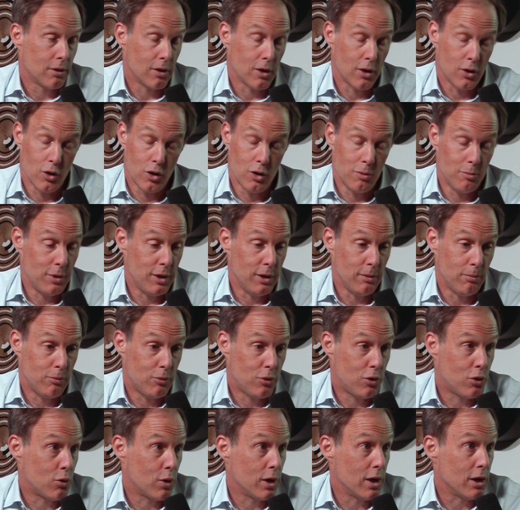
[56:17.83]
are going to be
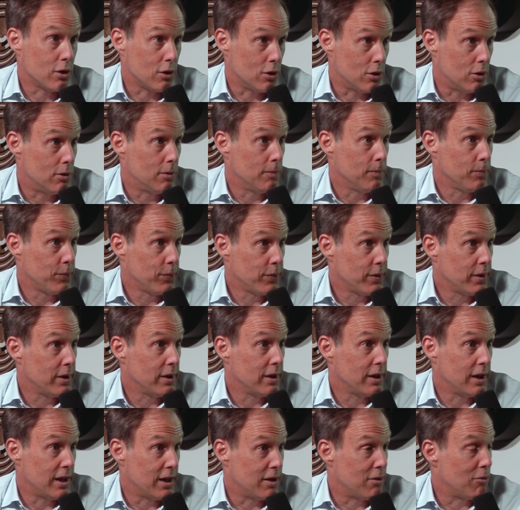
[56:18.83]
critical,
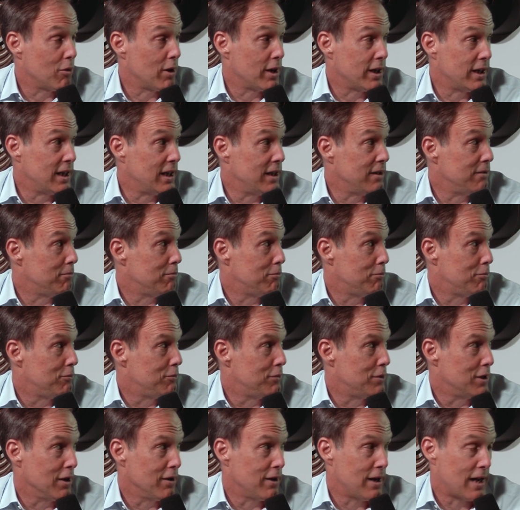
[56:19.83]
massive. And Rite Aid
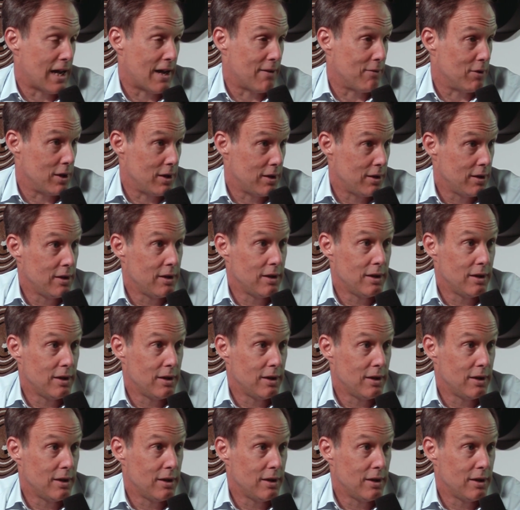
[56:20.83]
doesn't have it.